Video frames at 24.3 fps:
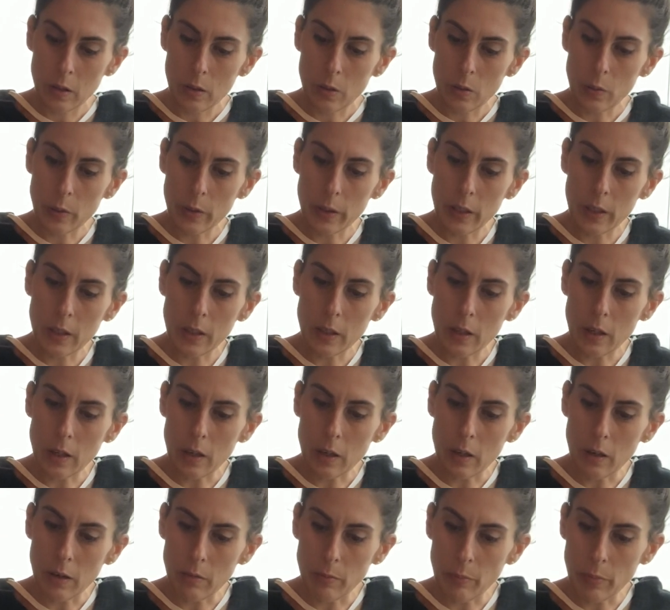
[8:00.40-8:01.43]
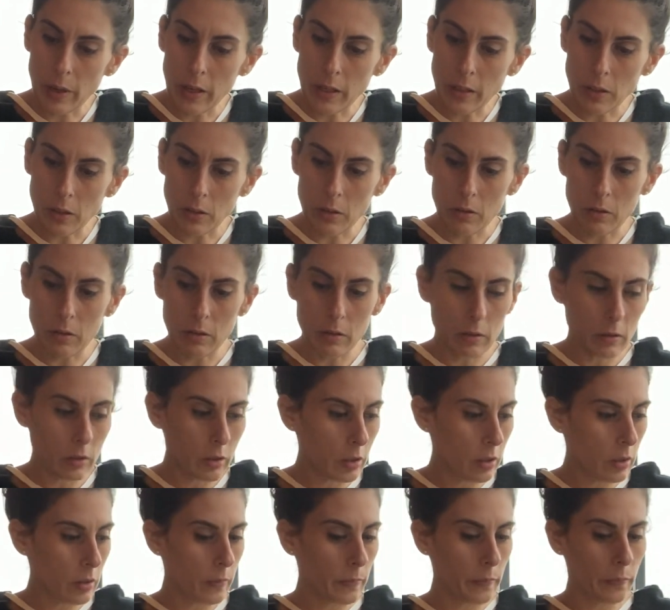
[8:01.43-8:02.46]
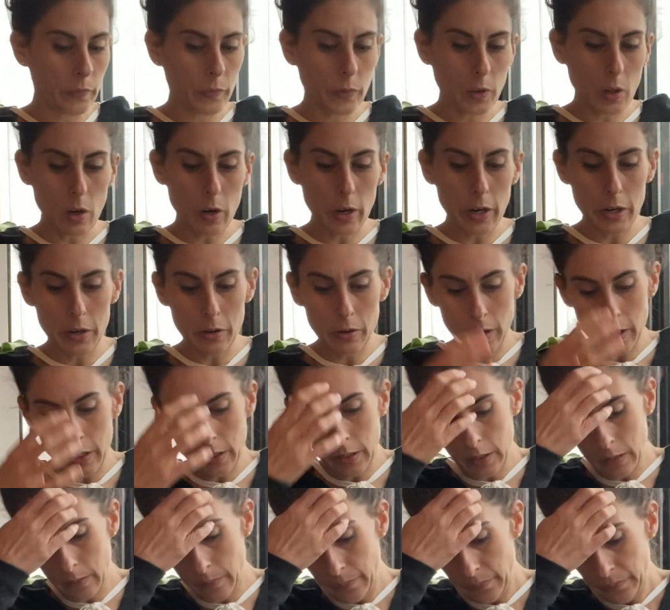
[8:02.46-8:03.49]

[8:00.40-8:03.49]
Queen of Pentacles. All right, you guys.